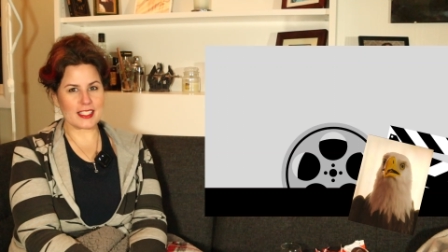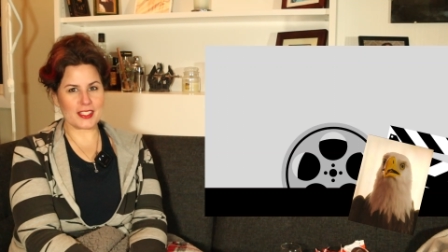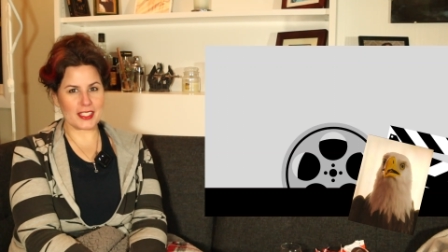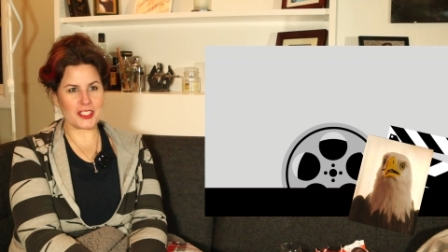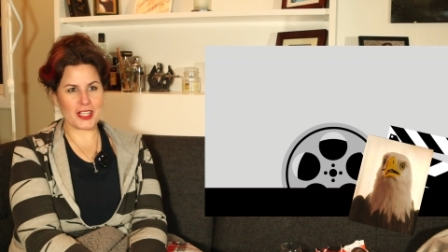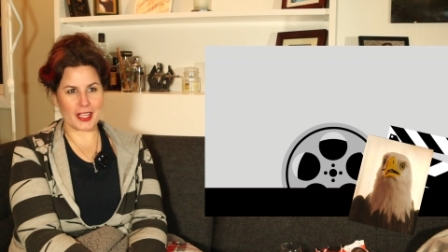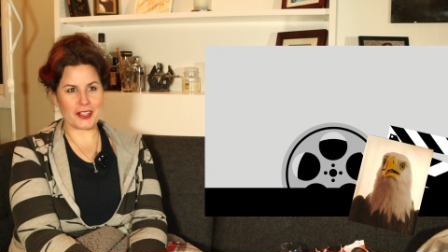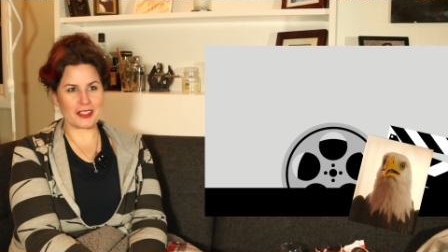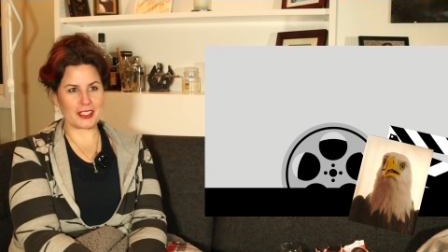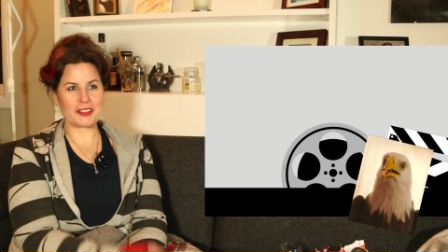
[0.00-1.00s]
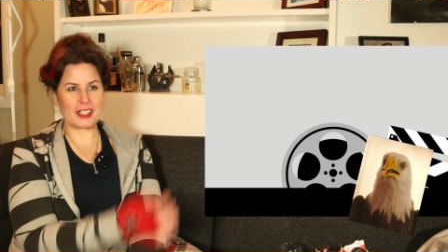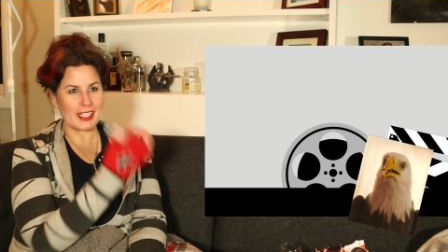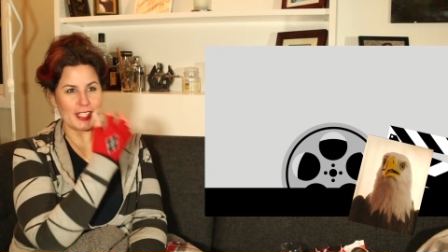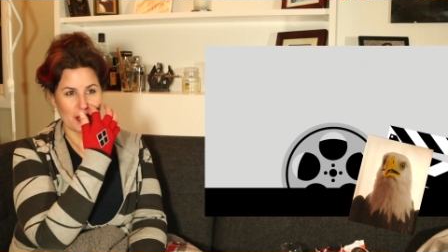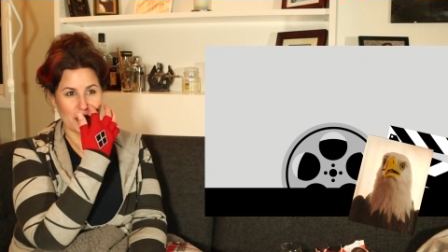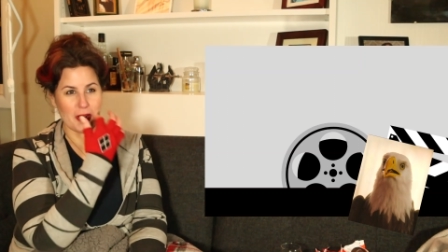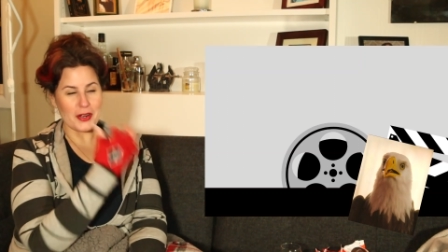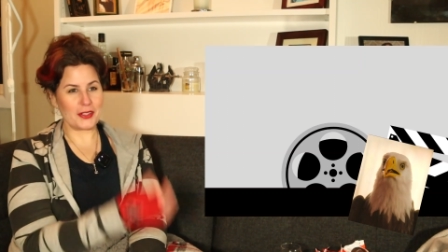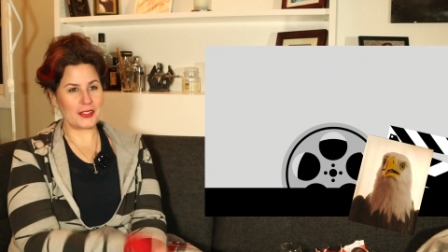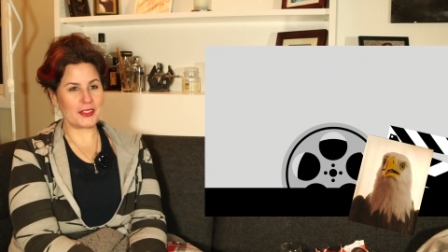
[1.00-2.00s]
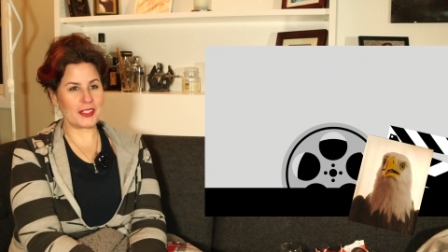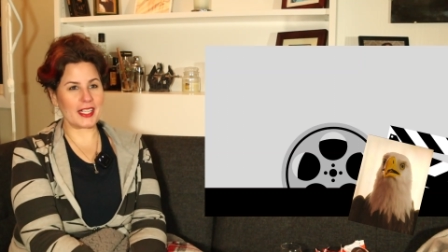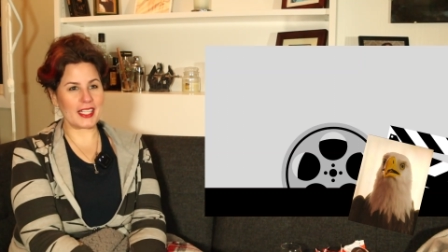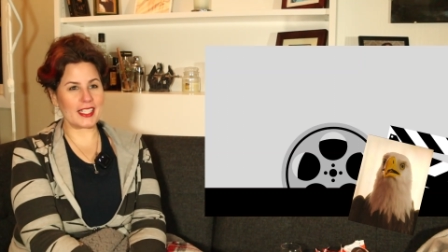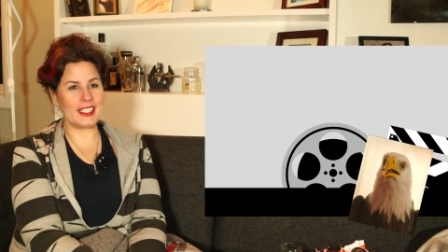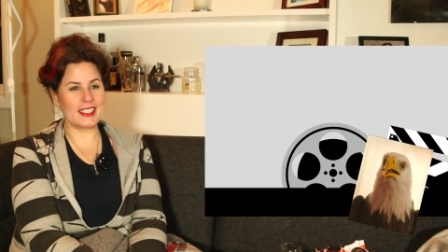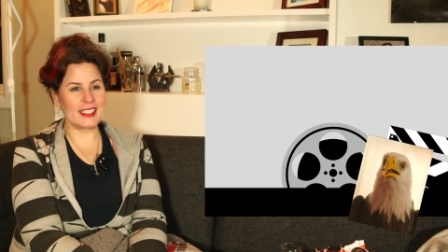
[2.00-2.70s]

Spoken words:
a CGI gorilla, right? Right?